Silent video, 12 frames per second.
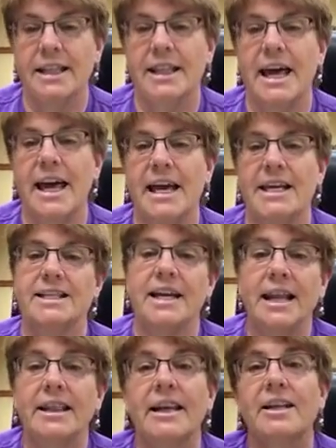they
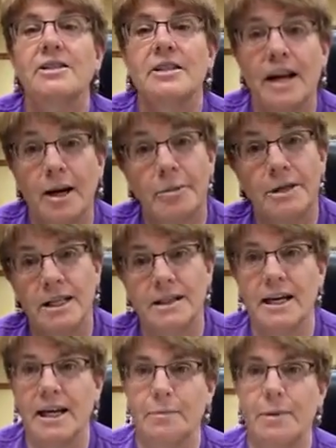said that it's garbage that
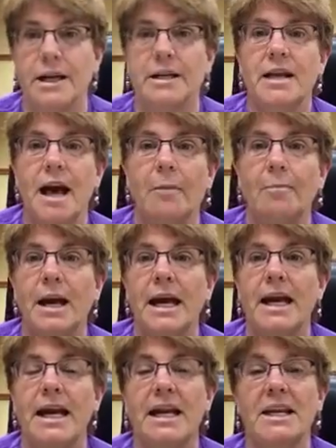they had picked up,
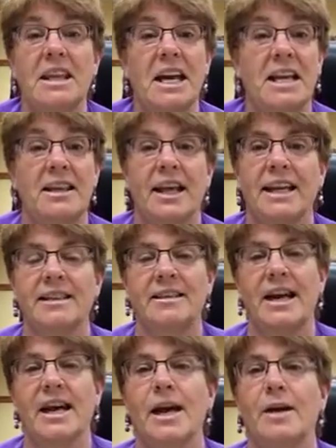and they let
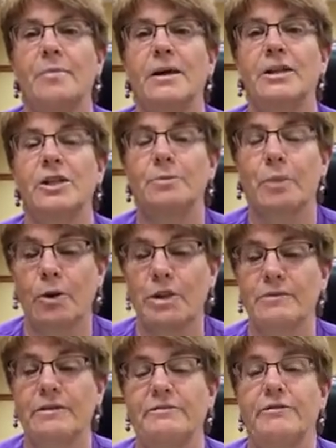them
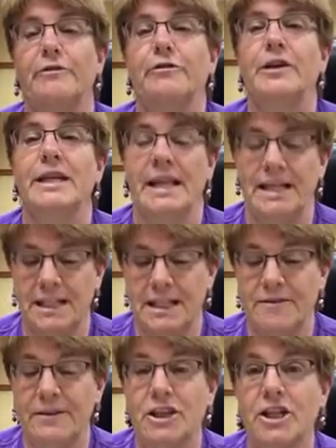dispose of it for free. They didn't
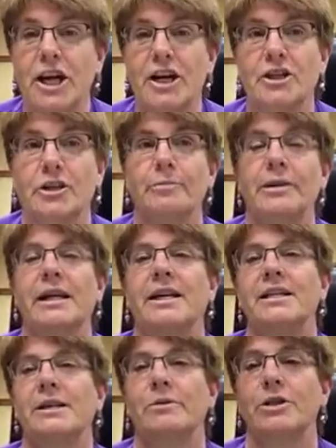even charge them
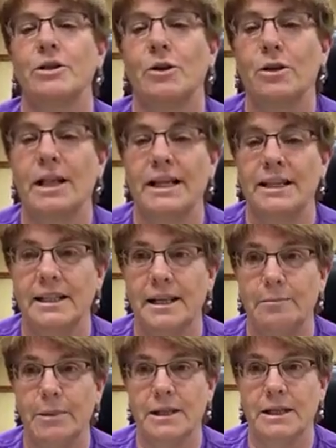because they were so glad that they
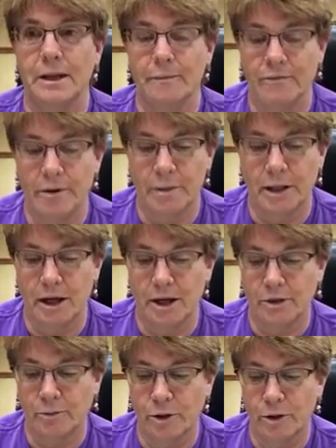picked it up from
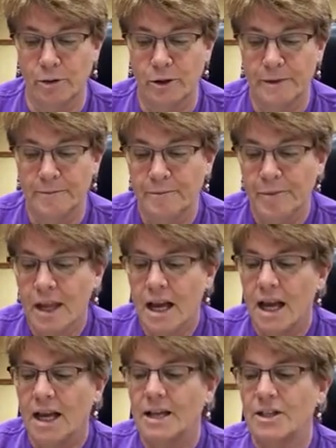along the road.
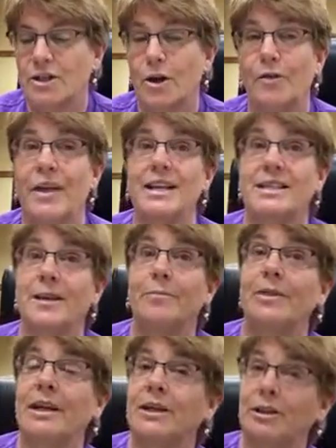So that's
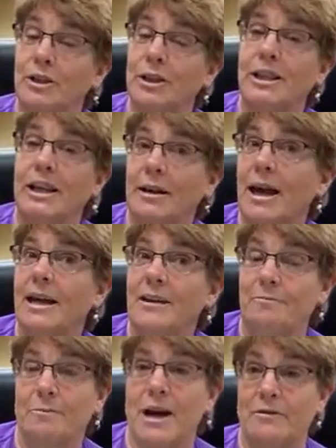something good that
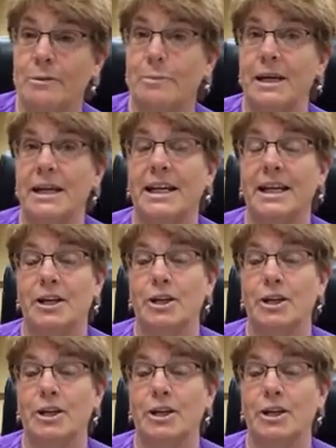everybody can